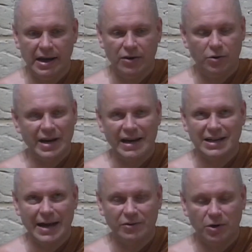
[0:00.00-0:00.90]
You don't
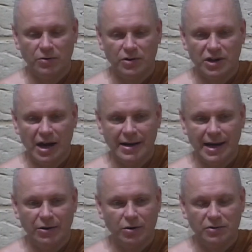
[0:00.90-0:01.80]
actually have to go to
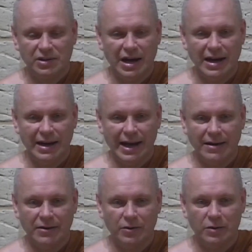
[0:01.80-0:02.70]
China. You go to
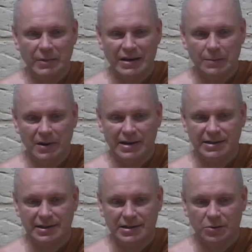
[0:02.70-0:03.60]
Thailand, go to many
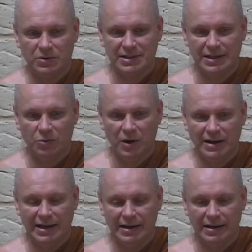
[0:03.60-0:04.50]
places, you will see
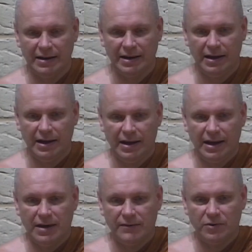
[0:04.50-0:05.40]
Kuan Yin.
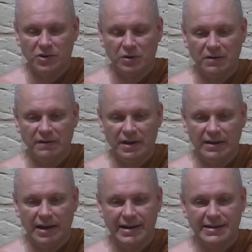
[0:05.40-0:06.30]
And of course, one of the
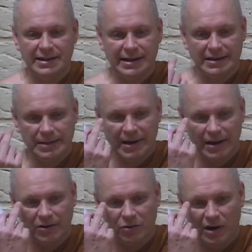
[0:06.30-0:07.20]
nice things
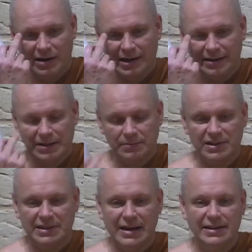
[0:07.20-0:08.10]
about Kuan Yin is
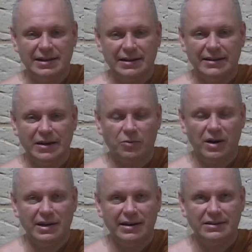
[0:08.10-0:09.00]
precisely that
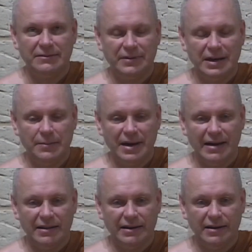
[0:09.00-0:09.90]
Kuan Yin is a
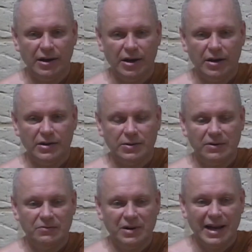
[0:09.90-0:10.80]
female. So
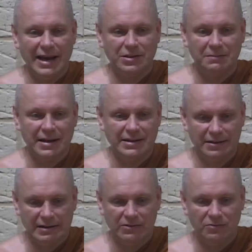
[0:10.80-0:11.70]
it relates, sometimes
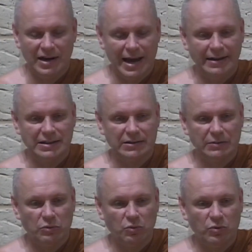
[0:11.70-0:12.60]
it relates
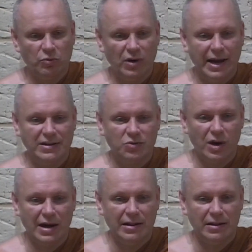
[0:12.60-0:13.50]

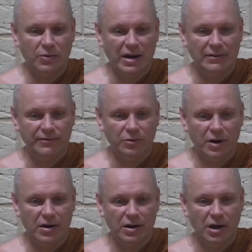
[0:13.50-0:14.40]
well, right? If you
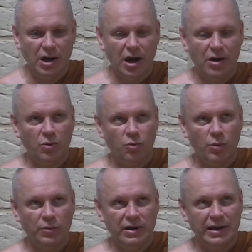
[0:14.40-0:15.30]
are a
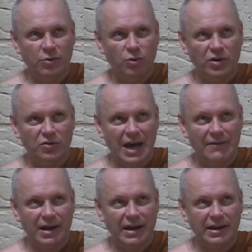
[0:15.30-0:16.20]
woman and you want to
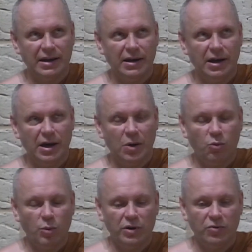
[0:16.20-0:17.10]
have like a
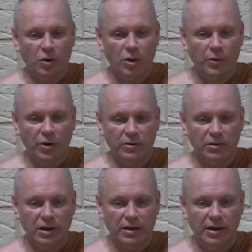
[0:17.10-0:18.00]
woman role model,
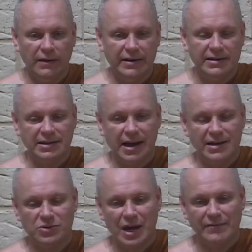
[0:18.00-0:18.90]
then it's
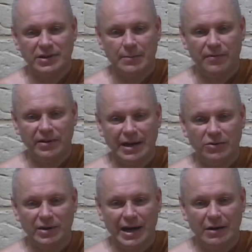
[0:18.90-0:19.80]
nice to have something that
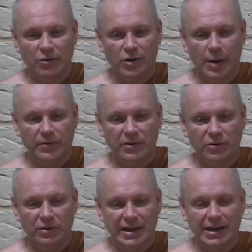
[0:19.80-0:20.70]
you can look up
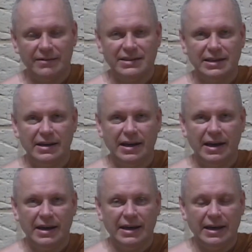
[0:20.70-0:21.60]
to. Here is the
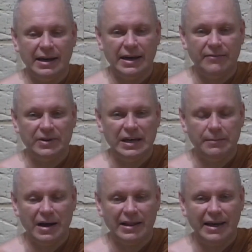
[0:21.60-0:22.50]

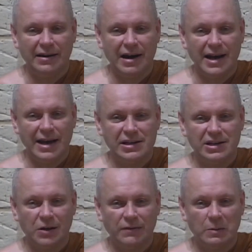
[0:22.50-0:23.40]
female
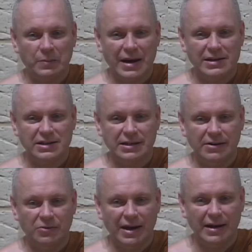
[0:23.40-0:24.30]
incarnation of
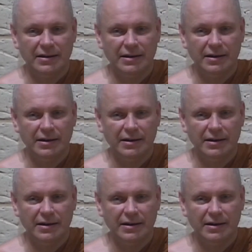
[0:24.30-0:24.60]
compassion, right?